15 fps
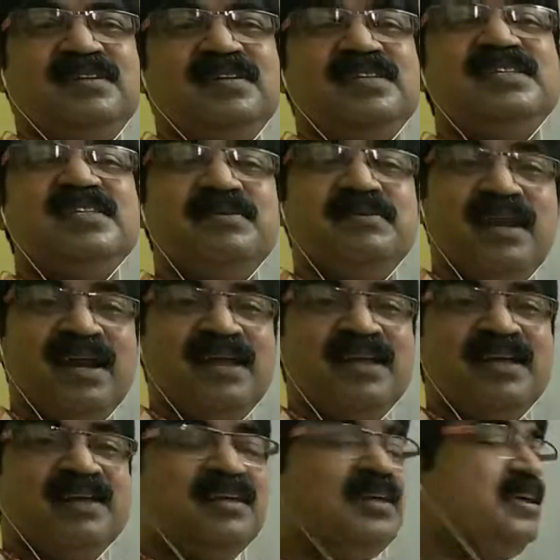
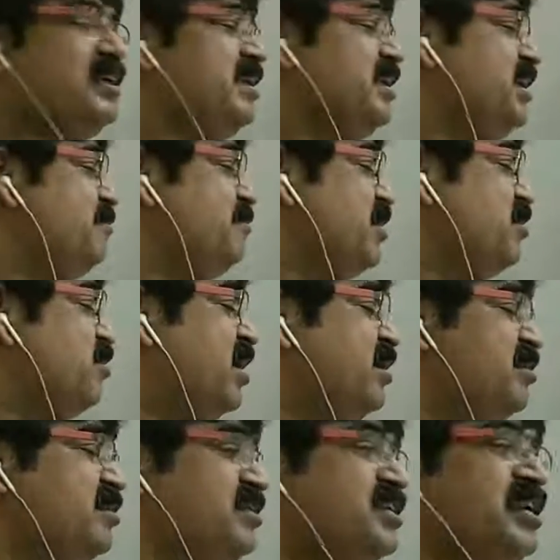Similarly, if I
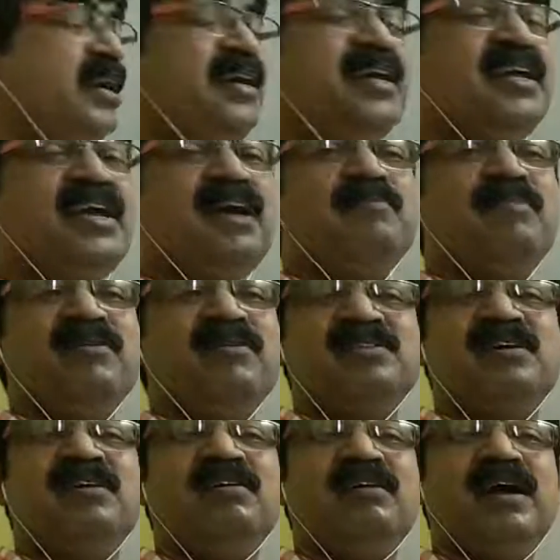want to study about
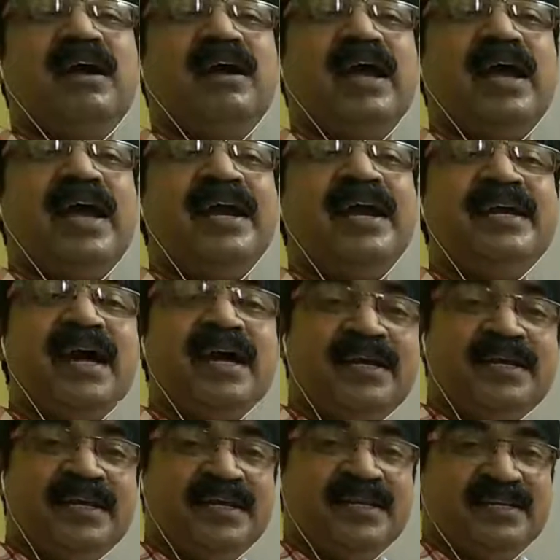the entire
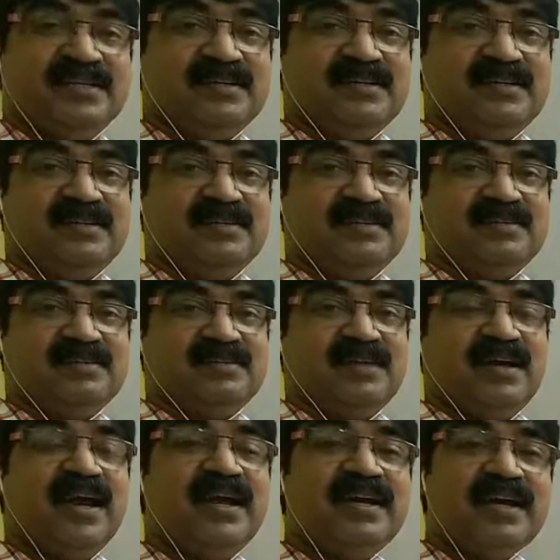tree,
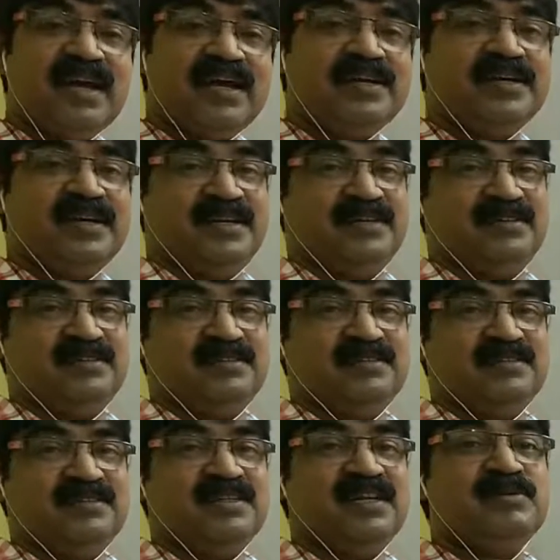entire tree,
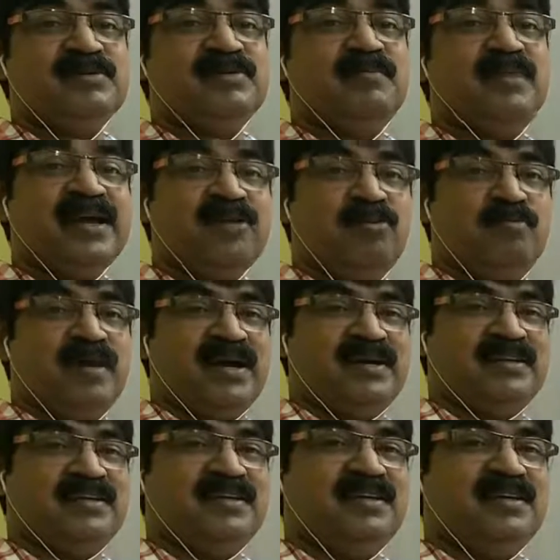that means the macro part.
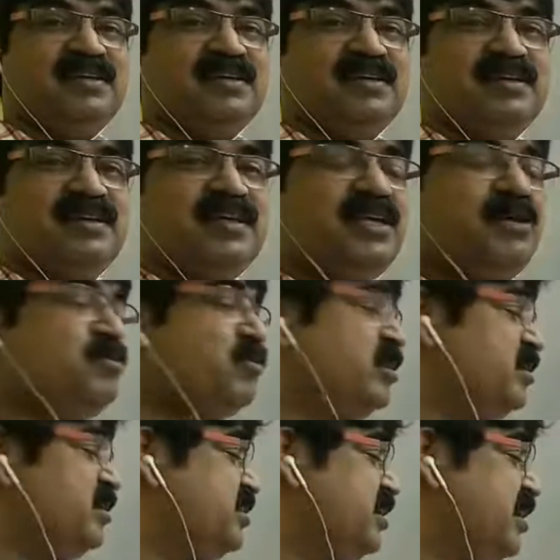If you want
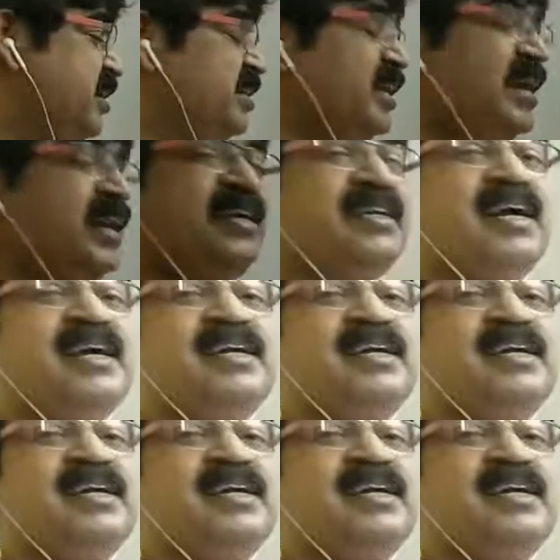to study the entire